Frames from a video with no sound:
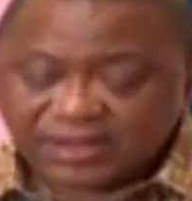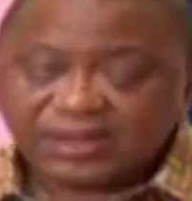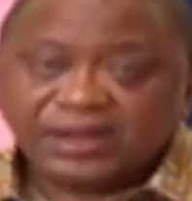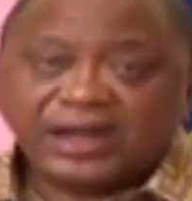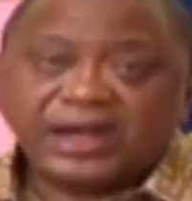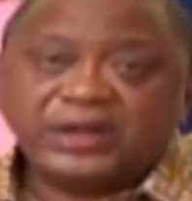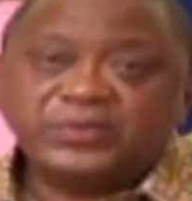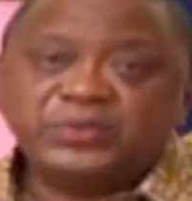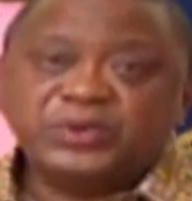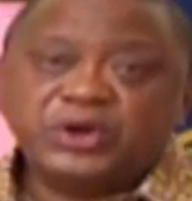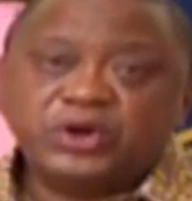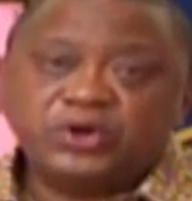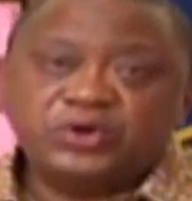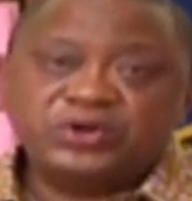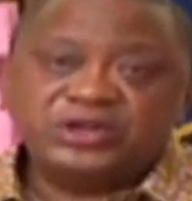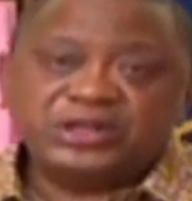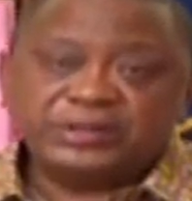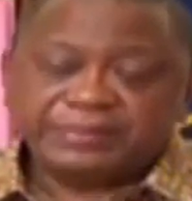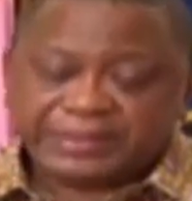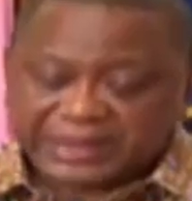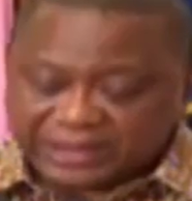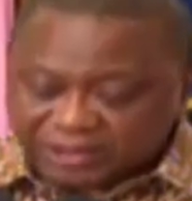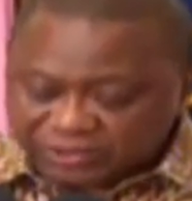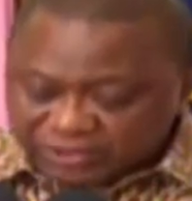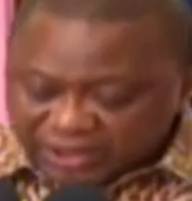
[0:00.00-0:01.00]
and will only
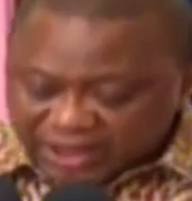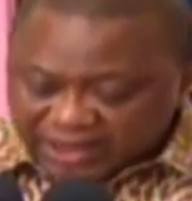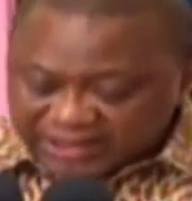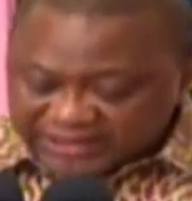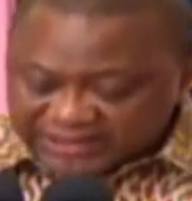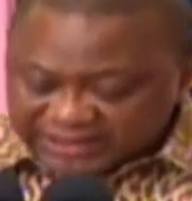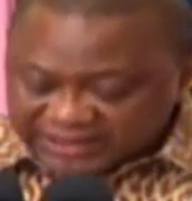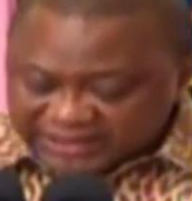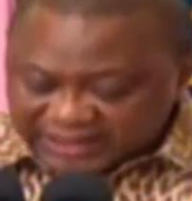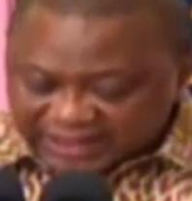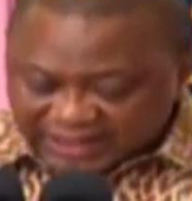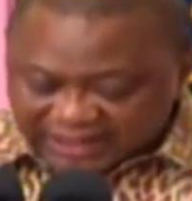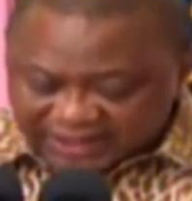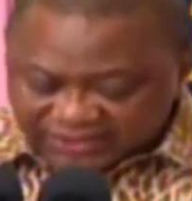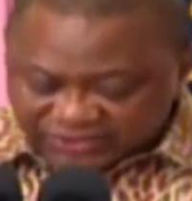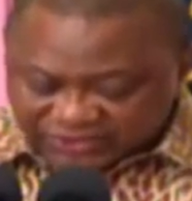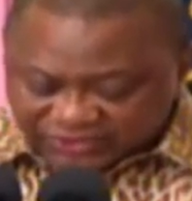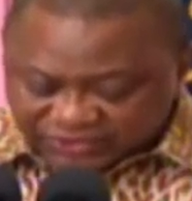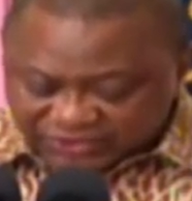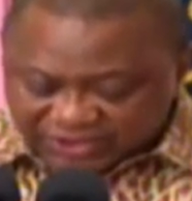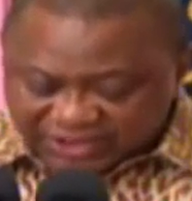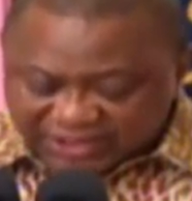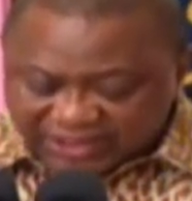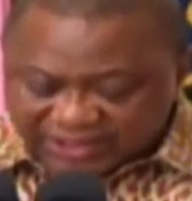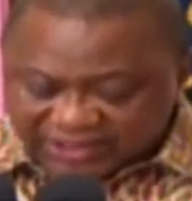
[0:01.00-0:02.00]
be granted
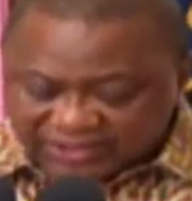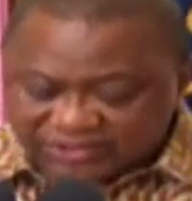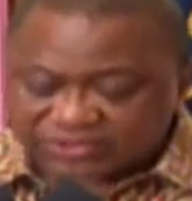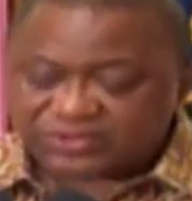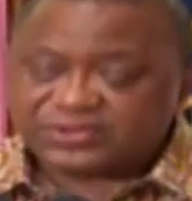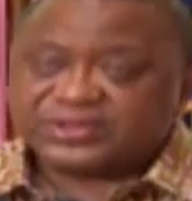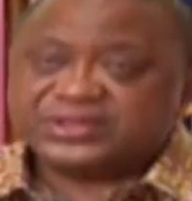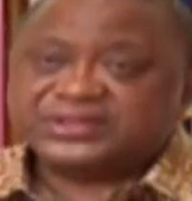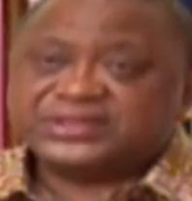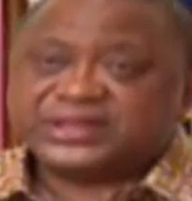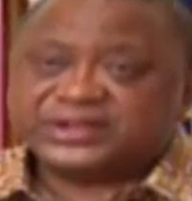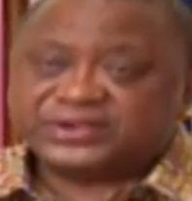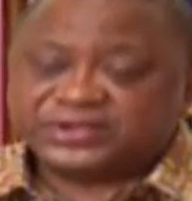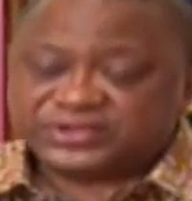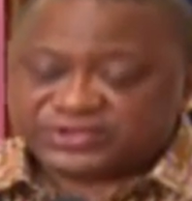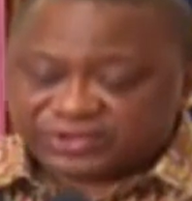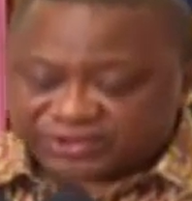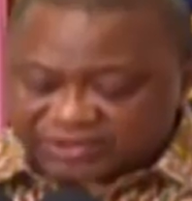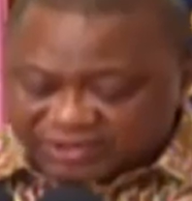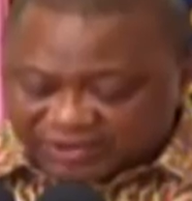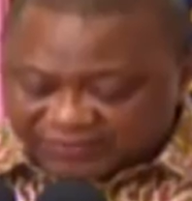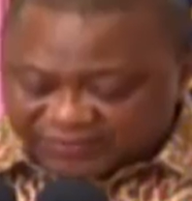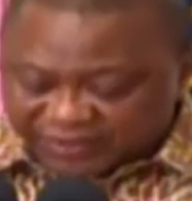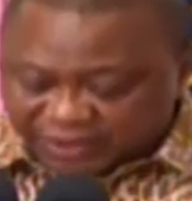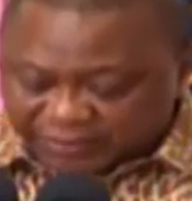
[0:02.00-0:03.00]
entry into the
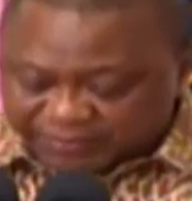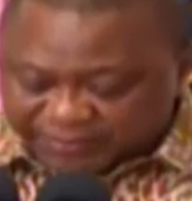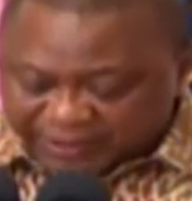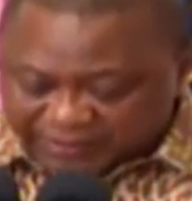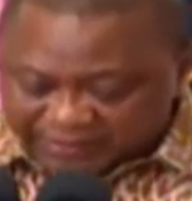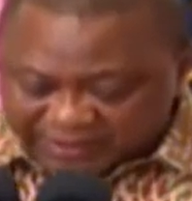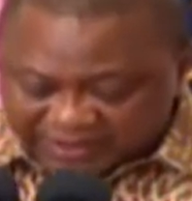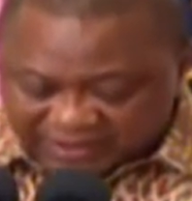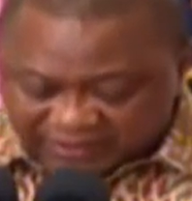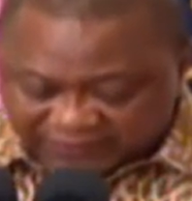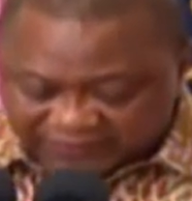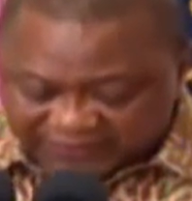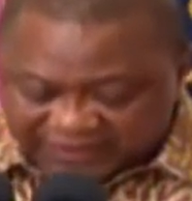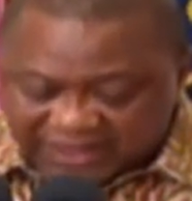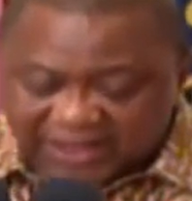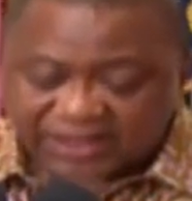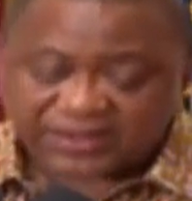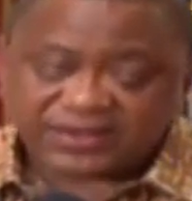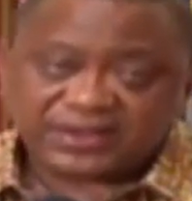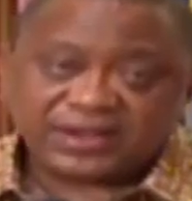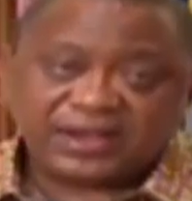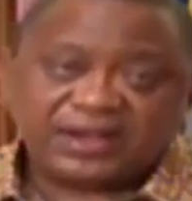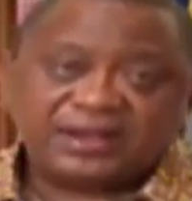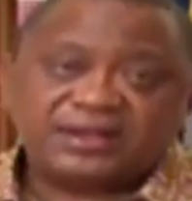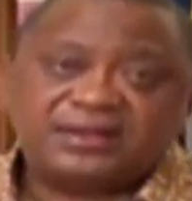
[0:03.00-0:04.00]
territory of the Republic of
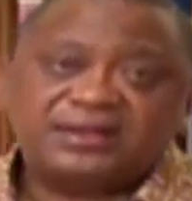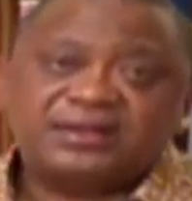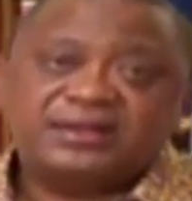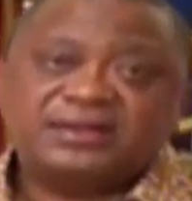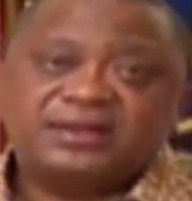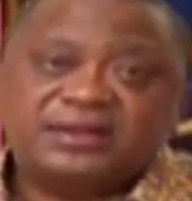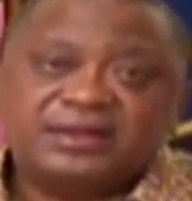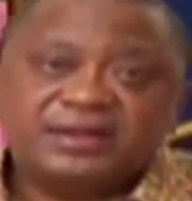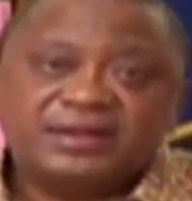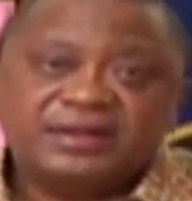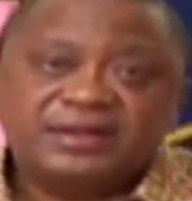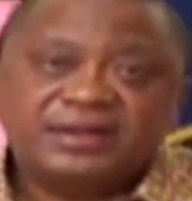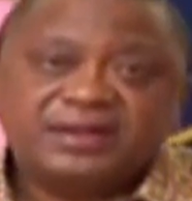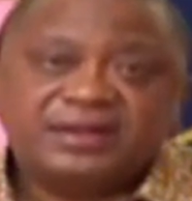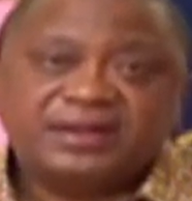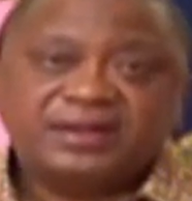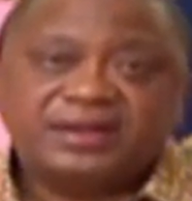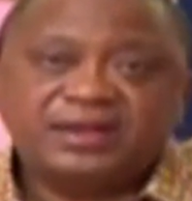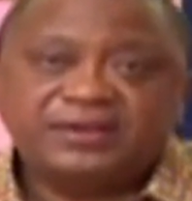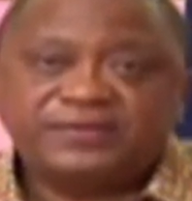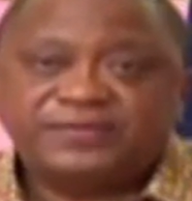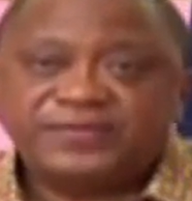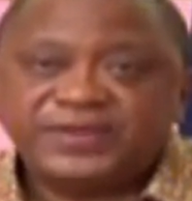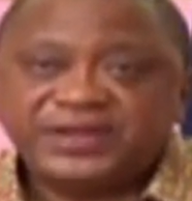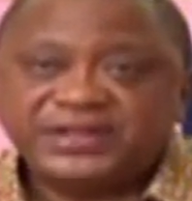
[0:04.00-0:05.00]
Kenya
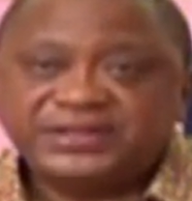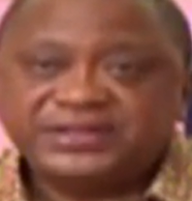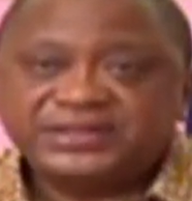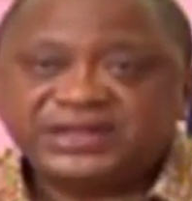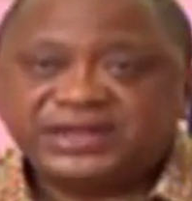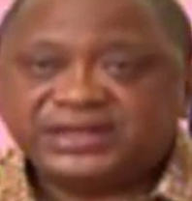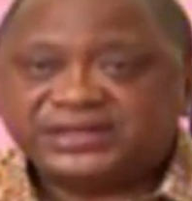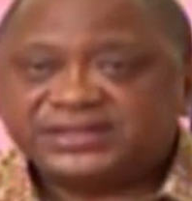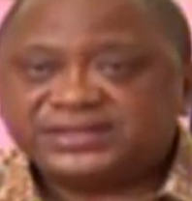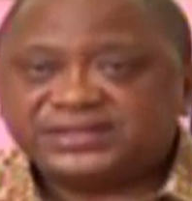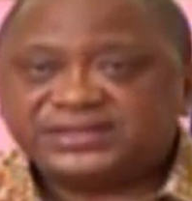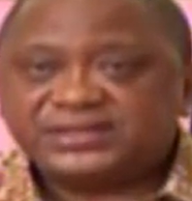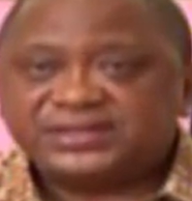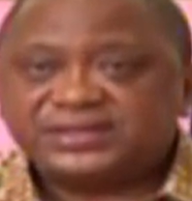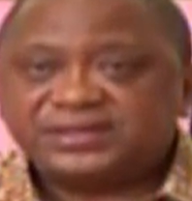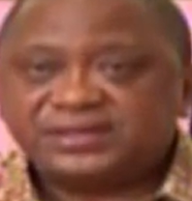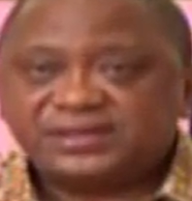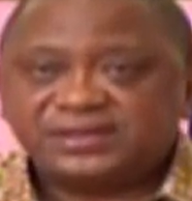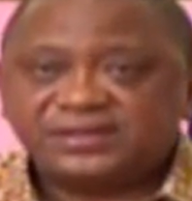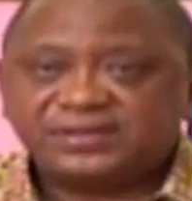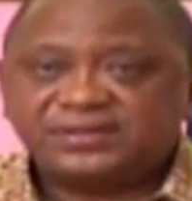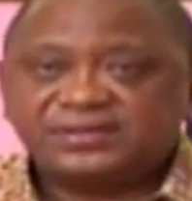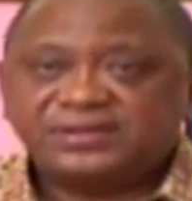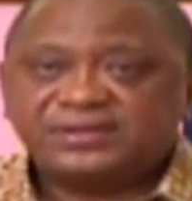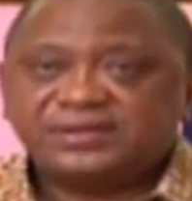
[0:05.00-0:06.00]
if they test
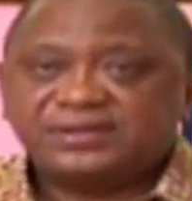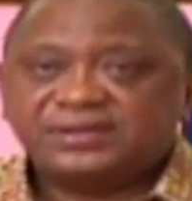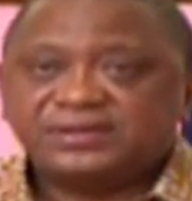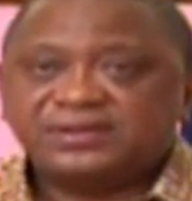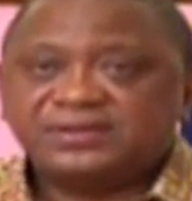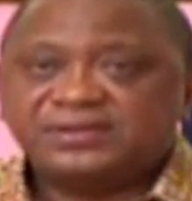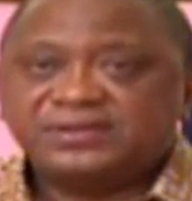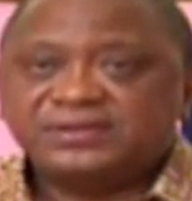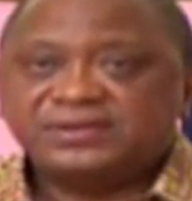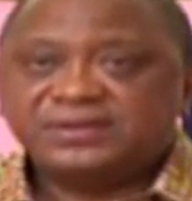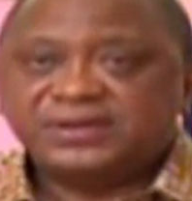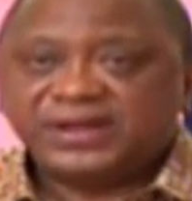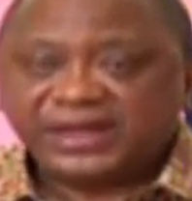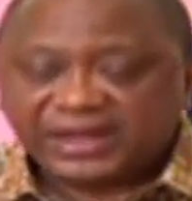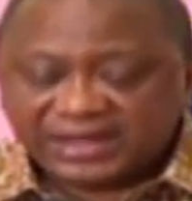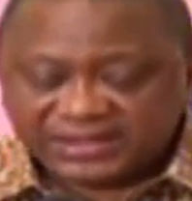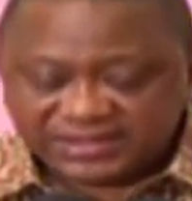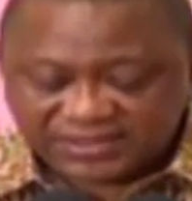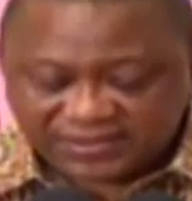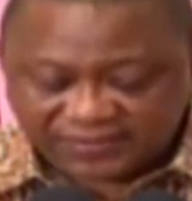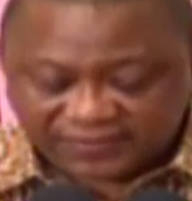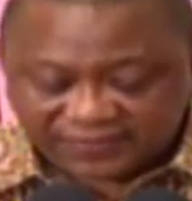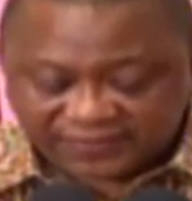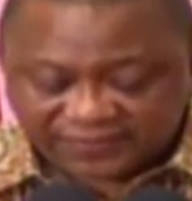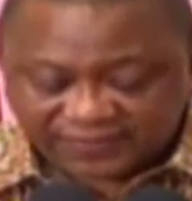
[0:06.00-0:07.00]

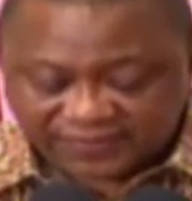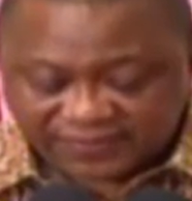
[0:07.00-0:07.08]
negative.